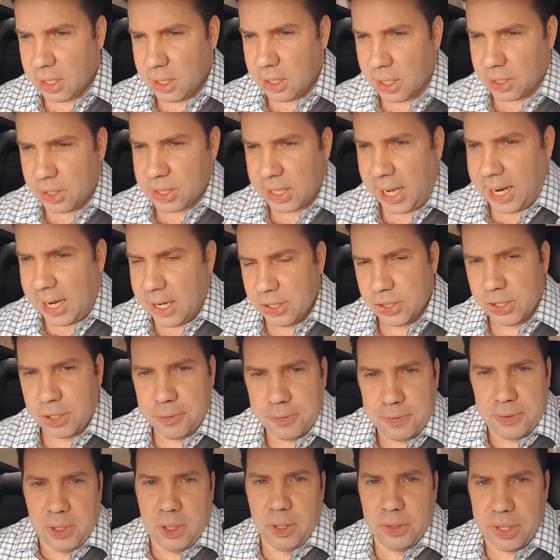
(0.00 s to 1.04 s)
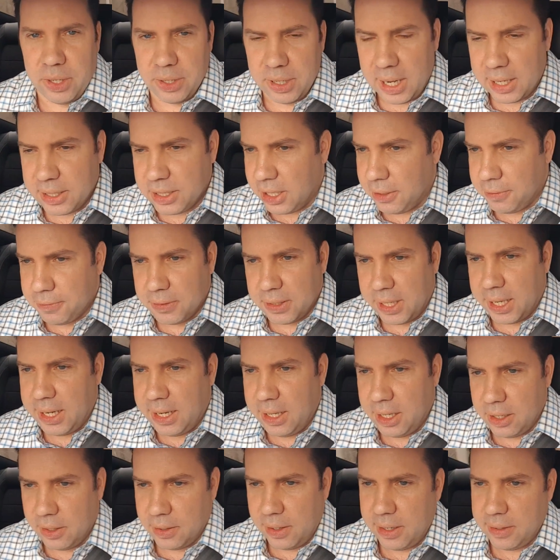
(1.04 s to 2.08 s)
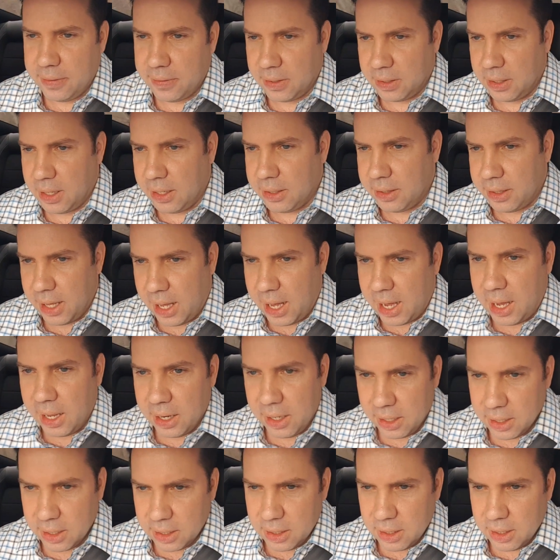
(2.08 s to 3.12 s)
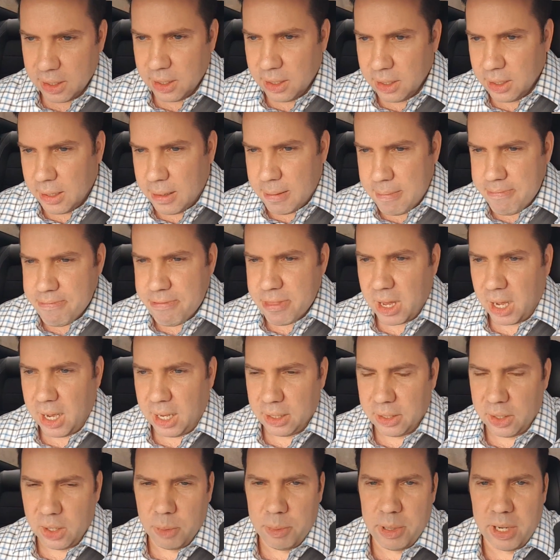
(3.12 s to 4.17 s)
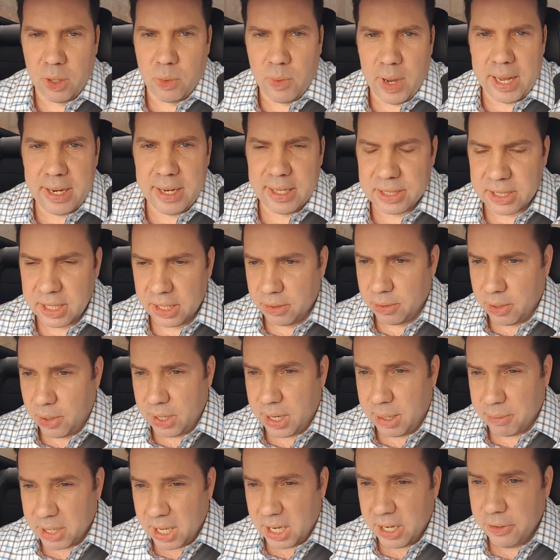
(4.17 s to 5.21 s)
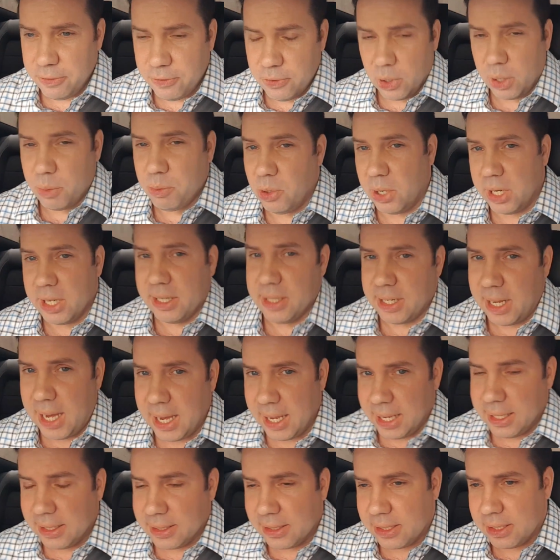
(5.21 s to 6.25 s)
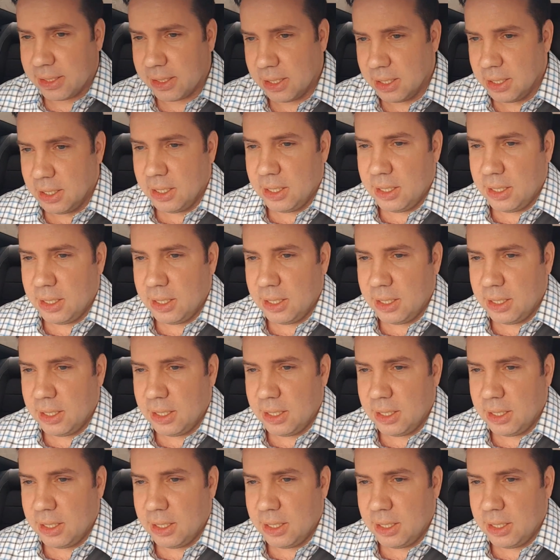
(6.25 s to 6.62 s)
The tires are full, they're not deflated or anything like that. A little bit of wetness on the road, and I'm getting 4.9s,